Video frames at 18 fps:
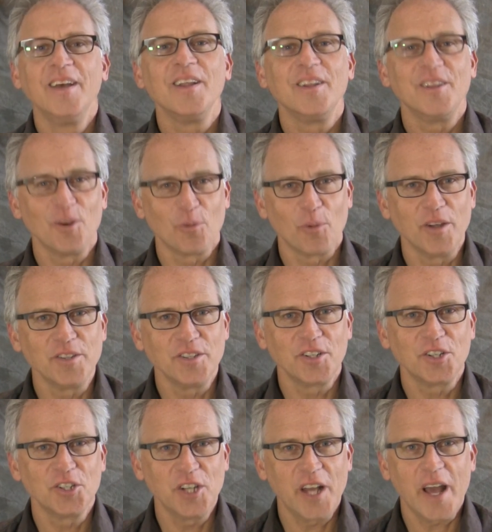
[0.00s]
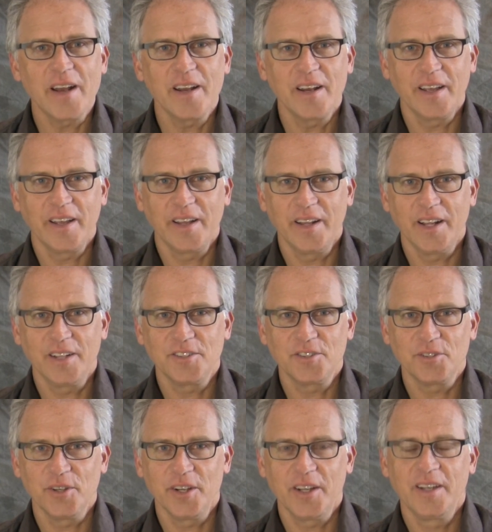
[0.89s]
There wasn't good editing in that
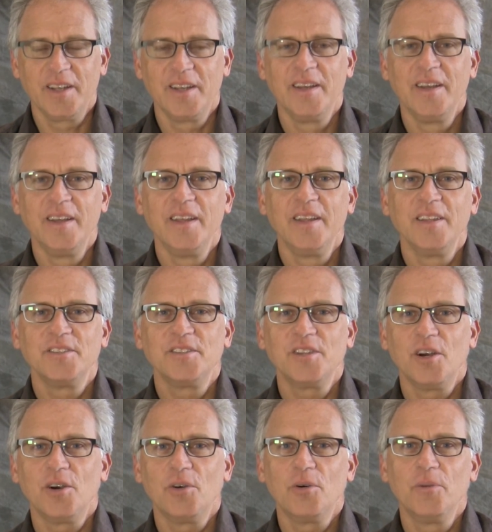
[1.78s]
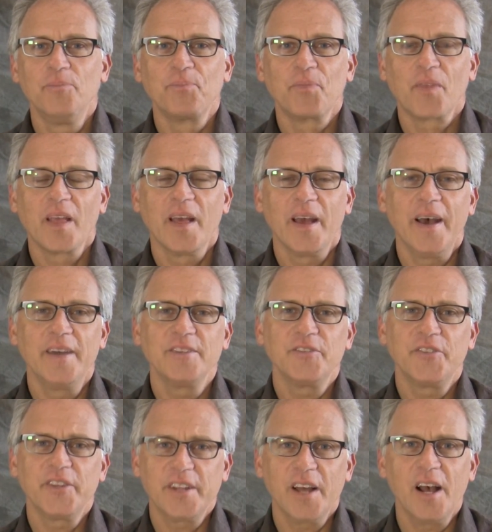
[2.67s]
story. So,
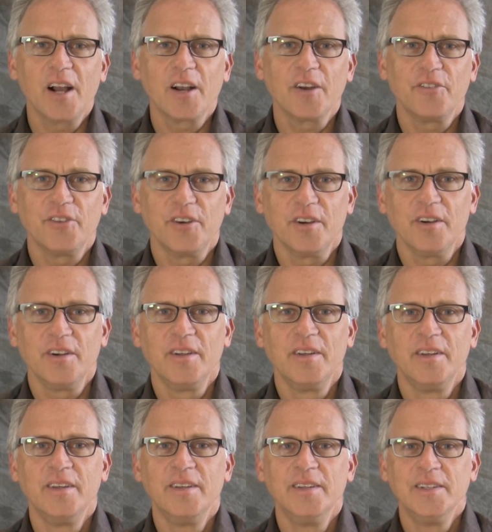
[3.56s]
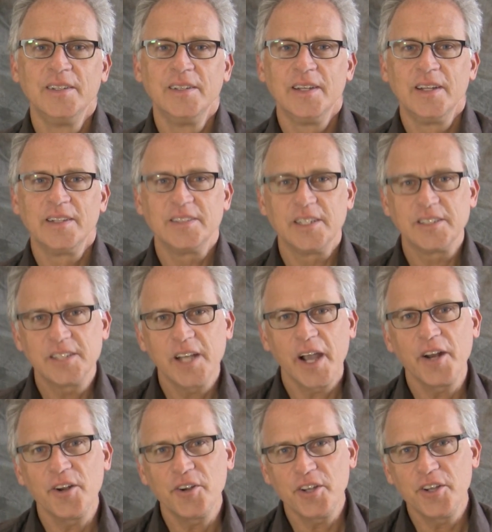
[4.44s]
as a photographer, the
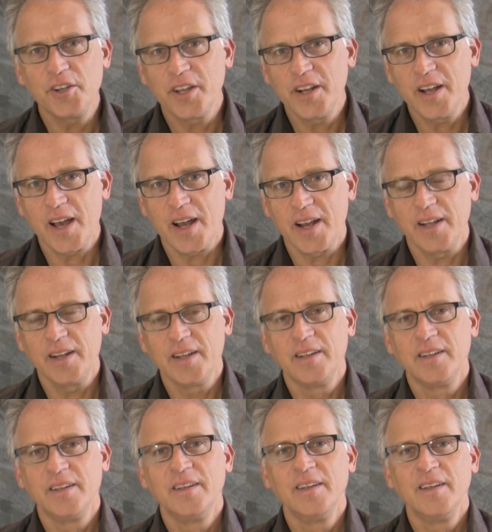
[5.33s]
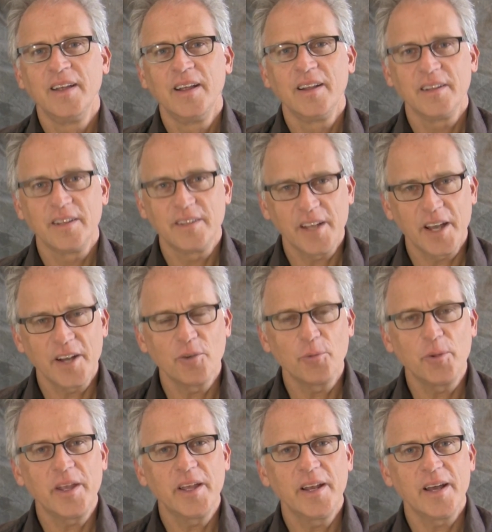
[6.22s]
tighter you can edit, the
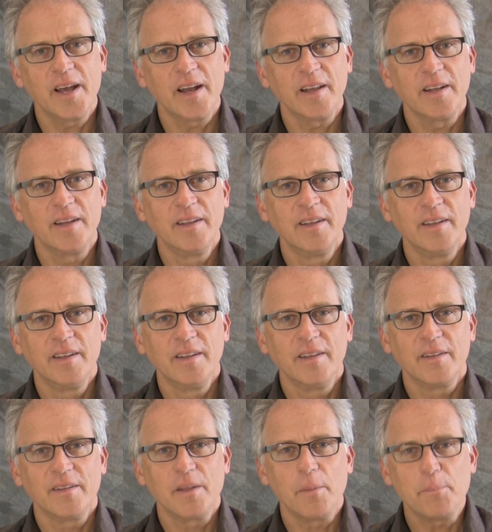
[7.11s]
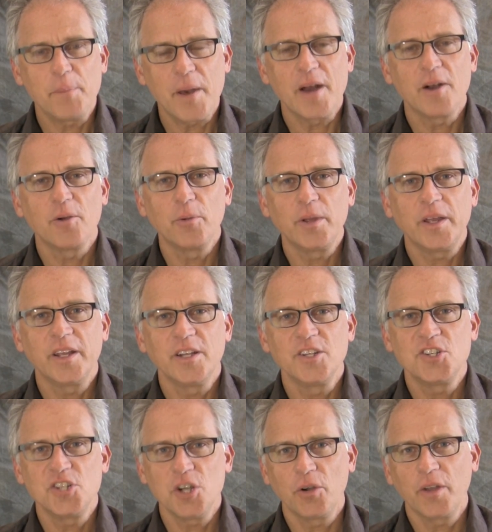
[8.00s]
tighter we can edit, the better we
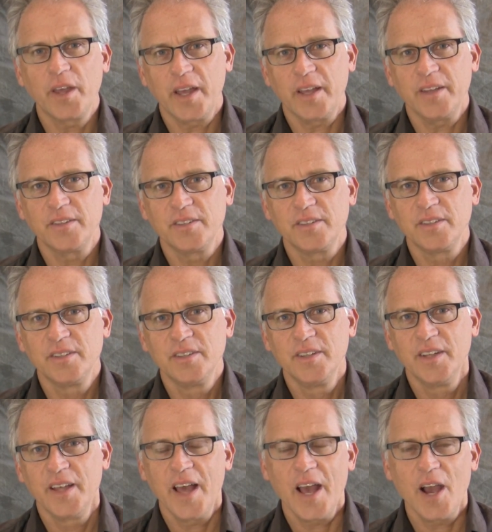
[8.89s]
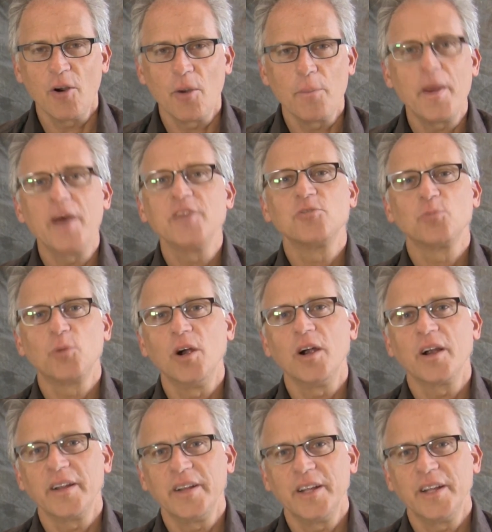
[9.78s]
can showcase our best work, and